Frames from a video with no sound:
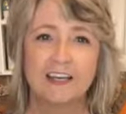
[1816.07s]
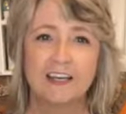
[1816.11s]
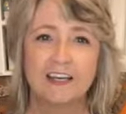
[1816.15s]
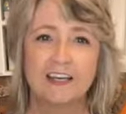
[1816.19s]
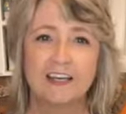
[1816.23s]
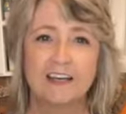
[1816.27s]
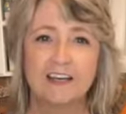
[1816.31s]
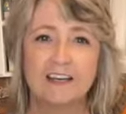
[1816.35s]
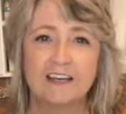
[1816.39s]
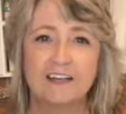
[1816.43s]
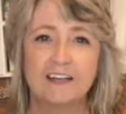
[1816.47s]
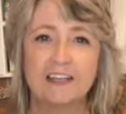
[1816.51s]

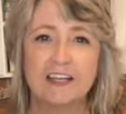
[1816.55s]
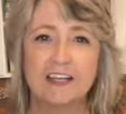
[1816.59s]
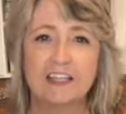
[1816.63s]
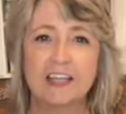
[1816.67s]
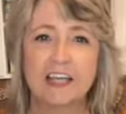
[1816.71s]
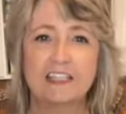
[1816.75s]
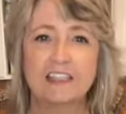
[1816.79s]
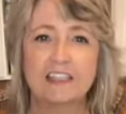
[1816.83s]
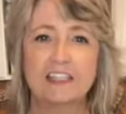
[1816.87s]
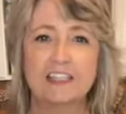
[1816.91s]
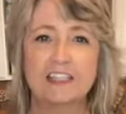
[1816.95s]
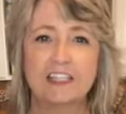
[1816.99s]
Oh,
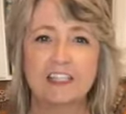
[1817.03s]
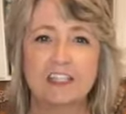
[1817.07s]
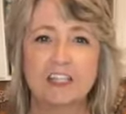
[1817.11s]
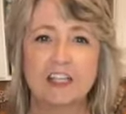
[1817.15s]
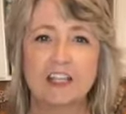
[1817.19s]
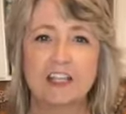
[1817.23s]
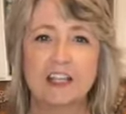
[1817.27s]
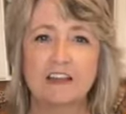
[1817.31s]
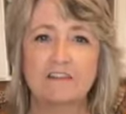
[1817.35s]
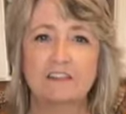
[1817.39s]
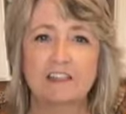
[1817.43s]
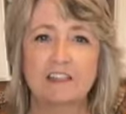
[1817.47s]
Elaine says
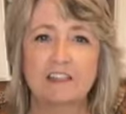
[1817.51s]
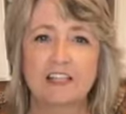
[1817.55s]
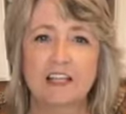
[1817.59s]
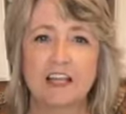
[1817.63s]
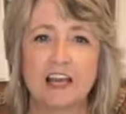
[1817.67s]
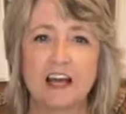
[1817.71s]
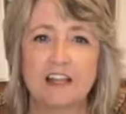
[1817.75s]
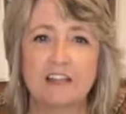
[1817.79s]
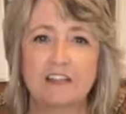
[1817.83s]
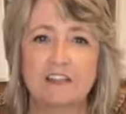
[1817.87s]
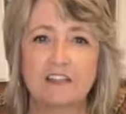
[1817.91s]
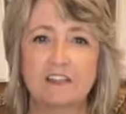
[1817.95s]
she loves the
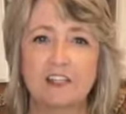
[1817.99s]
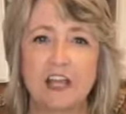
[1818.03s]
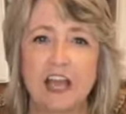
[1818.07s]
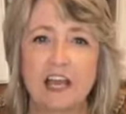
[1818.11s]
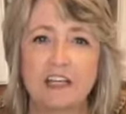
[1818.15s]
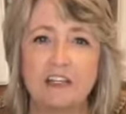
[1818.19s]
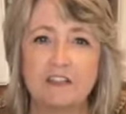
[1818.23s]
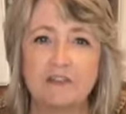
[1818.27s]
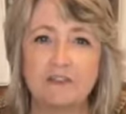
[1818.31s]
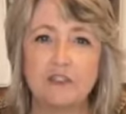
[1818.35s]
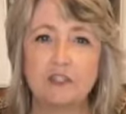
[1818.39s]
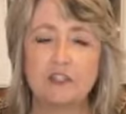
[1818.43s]
colors.
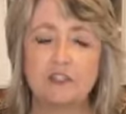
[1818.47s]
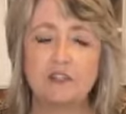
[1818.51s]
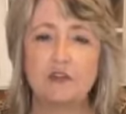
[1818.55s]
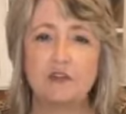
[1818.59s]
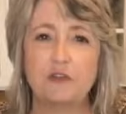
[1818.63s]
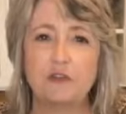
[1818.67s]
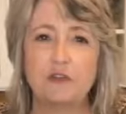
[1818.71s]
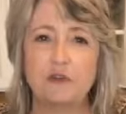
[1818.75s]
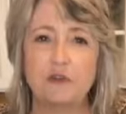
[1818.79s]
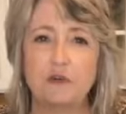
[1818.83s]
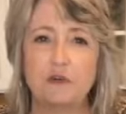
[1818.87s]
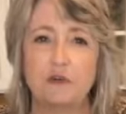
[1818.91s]
I do
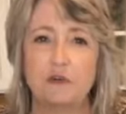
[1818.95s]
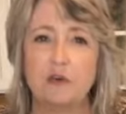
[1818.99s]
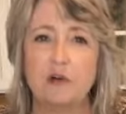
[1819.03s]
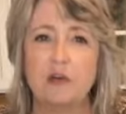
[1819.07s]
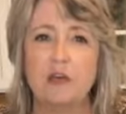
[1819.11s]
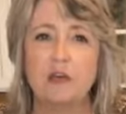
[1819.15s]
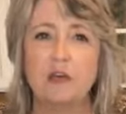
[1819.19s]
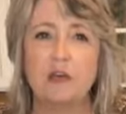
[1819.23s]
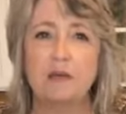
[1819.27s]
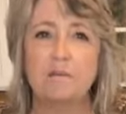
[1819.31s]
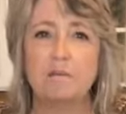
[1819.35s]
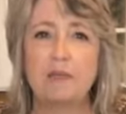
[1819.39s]
too.
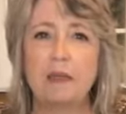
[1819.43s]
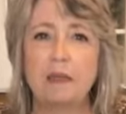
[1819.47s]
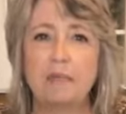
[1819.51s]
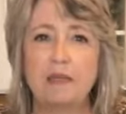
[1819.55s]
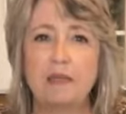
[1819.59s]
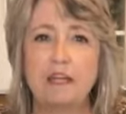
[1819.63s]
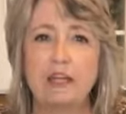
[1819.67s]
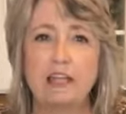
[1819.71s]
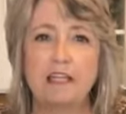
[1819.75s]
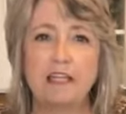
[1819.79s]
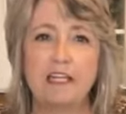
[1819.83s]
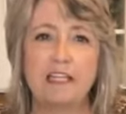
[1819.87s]

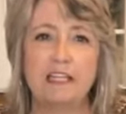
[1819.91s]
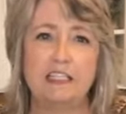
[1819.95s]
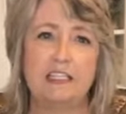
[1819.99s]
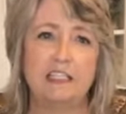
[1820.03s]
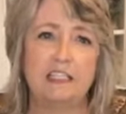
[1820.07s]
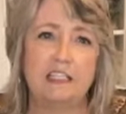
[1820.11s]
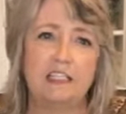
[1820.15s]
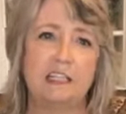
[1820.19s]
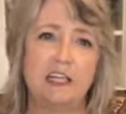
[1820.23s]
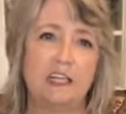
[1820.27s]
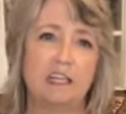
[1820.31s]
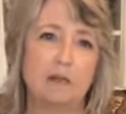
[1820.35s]
Maybe I
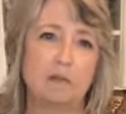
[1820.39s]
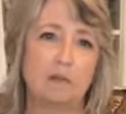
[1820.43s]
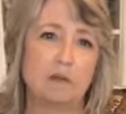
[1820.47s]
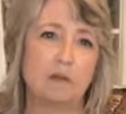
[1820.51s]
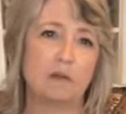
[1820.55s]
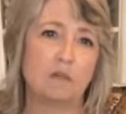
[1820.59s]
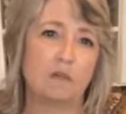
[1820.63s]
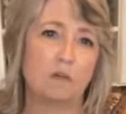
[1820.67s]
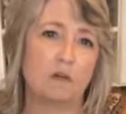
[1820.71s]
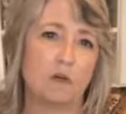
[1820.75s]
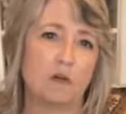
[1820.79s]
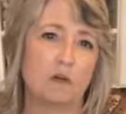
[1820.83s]
needed a little
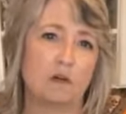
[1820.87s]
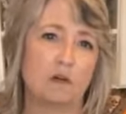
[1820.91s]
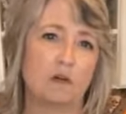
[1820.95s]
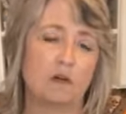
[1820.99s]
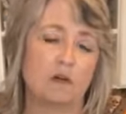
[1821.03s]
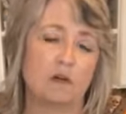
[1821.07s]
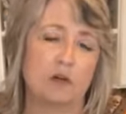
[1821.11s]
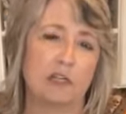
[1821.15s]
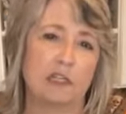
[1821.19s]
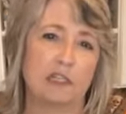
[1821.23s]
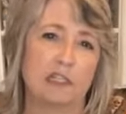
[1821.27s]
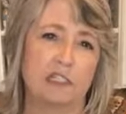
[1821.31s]
bit more
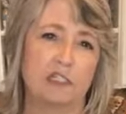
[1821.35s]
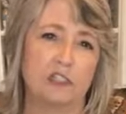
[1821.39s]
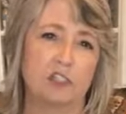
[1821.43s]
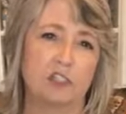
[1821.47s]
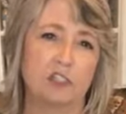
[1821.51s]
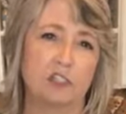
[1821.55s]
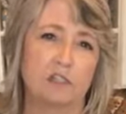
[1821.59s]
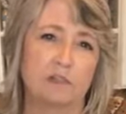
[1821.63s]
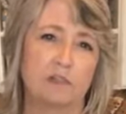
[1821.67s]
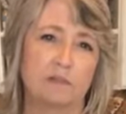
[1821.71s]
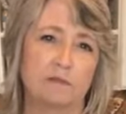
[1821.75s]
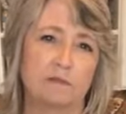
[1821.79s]

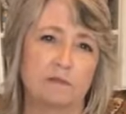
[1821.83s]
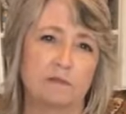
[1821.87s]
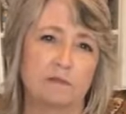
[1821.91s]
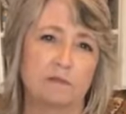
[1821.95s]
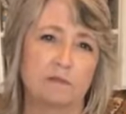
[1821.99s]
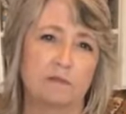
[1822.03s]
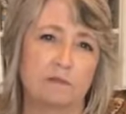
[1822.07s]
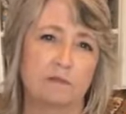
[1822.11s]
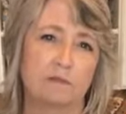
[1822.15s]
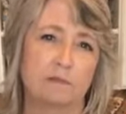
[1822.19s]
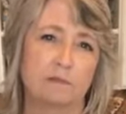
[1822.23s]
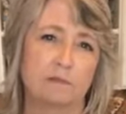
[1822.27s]
orange.
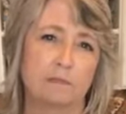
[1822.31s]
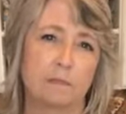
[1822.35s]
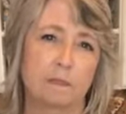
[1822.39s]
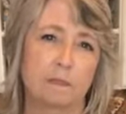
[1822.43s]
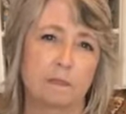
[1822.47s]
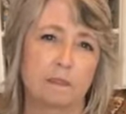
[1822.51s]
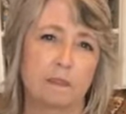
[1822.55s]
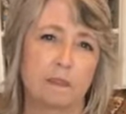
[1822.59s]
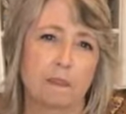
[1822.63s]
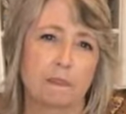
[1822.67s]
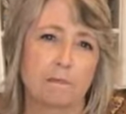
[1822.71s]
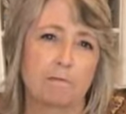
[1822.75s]

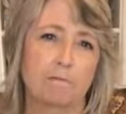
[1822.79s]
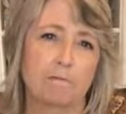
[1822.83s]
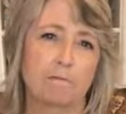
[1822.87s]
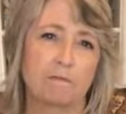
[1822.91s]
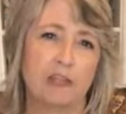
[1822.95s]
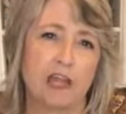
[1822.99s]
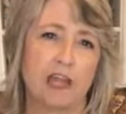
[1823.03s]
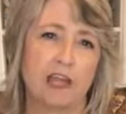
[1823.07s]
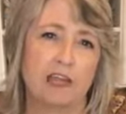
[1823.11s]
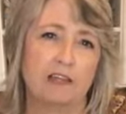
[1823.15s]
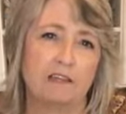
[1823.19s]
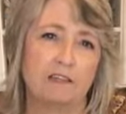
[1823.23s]

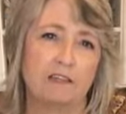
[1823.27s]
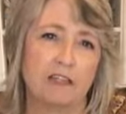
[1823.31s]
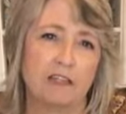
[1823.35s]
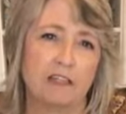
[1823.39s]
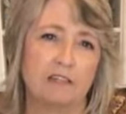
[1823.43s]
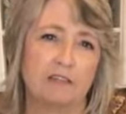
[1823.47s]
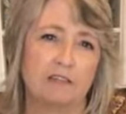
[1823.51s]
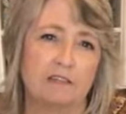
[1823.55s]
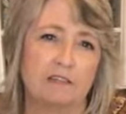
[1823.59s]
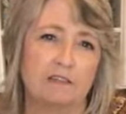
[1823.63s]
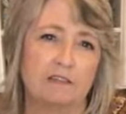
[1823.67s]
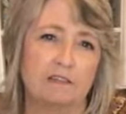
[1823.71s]
I don't
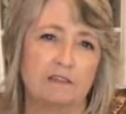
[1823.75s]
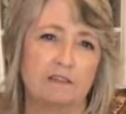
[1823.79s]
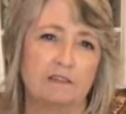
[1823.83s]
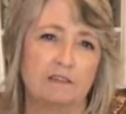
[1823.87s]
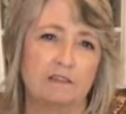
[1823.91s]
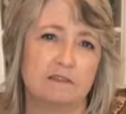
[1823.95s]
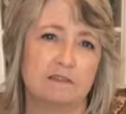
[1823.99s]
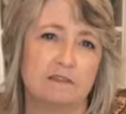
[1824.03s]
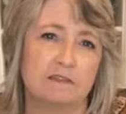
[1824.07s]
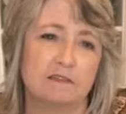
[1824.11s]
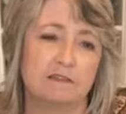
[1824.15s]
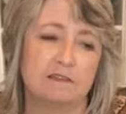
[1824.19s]
know.
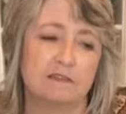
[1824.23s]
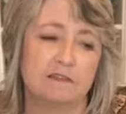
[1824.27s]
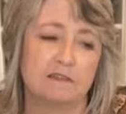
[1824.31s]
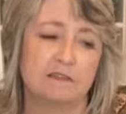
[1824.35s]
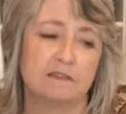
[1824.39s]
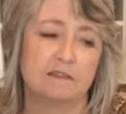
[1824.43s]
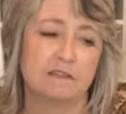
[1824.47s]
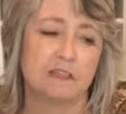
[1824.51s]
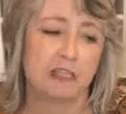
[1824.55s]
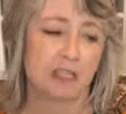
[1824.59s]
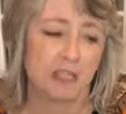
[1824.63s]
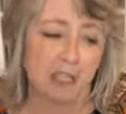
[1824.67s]

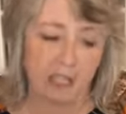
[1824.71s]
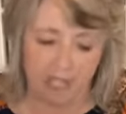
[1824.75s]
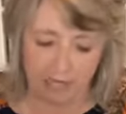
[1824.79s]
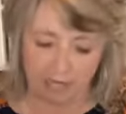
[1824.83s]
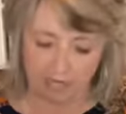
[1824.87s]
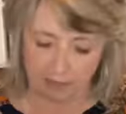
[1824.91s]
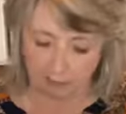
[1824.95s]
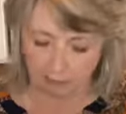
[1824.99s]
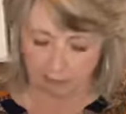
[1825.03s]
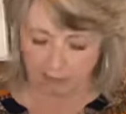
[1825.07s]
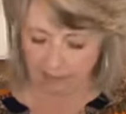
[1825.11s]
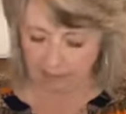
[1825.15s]

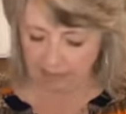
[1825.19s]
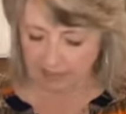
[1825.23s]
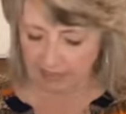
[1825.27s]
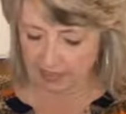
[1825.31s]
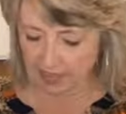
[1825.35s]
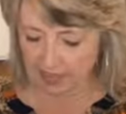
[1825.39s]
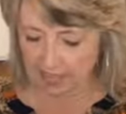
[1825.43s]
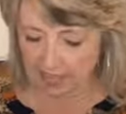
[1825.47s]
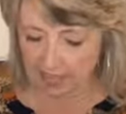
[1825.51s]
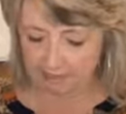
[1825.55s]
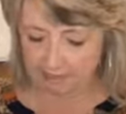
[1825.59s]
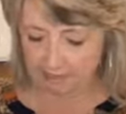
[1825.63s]
And I would have
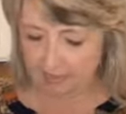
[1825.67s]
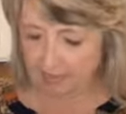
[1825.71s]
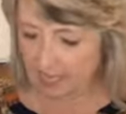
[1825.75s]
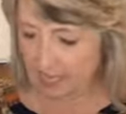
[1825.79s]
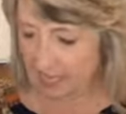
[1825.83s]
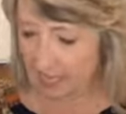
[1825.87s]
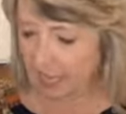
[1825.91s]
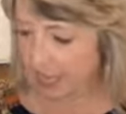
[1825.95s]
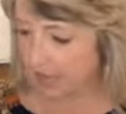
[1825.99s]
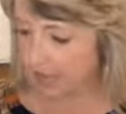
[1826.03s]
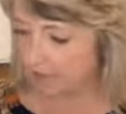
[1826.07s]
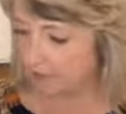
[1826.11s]
loved
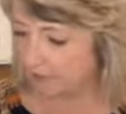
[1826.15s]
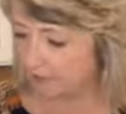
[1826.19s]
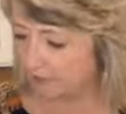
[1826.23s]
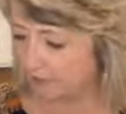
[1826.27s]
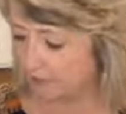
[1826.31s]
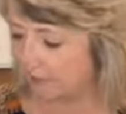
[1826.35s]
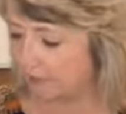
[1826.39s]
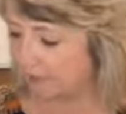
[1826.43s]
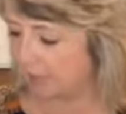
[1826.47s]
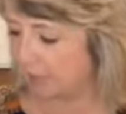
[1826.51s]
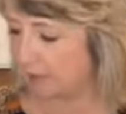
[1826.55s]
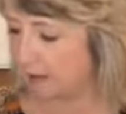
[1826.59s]
to have
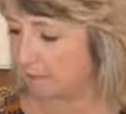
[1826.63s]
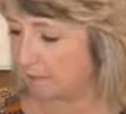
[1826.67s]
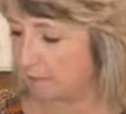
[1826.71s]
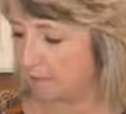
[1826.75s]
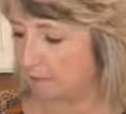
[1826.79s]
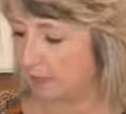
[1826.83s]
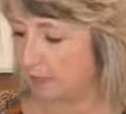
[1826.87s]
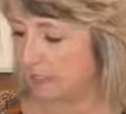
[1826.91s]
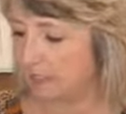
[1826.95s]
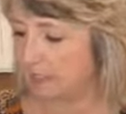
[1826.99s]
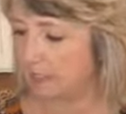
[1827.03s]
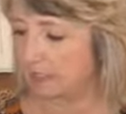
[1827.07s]

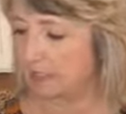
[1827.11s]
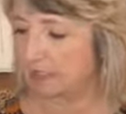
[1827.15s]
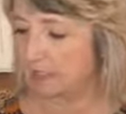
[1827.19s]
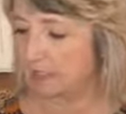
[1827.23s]
some